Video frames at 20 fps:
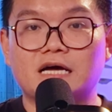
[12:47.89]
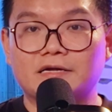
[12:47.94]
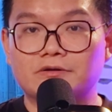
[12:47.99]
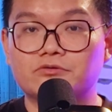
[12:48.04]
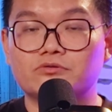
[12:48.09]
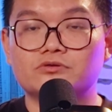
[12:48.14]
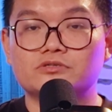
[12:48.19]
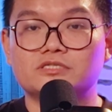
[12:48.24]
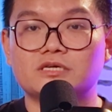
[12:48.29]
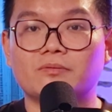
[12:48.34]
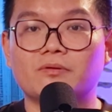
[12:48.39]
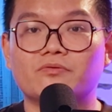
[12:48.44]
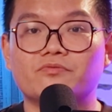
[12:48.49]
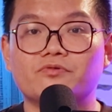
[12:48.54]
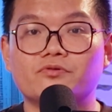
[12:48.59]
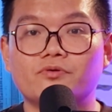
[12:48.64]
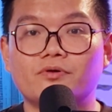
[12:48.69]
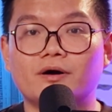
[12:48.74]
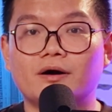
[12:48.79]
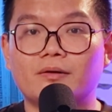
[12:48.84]
I know some of
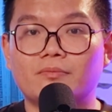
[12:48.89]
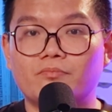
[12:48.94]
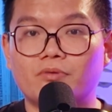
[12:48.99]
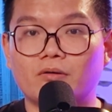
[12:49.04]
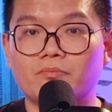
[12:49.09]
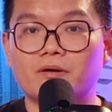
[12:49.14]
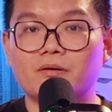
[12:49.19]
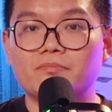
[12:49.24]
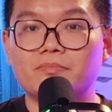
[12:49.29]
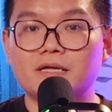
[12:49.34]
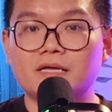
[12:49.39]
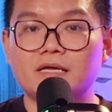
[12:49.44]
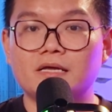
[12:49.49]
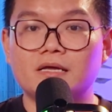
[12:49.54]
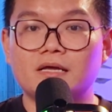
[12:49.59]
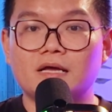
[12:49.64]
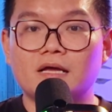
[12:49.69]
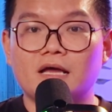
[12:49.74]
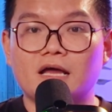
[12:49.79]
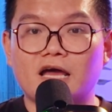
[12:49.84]
you probably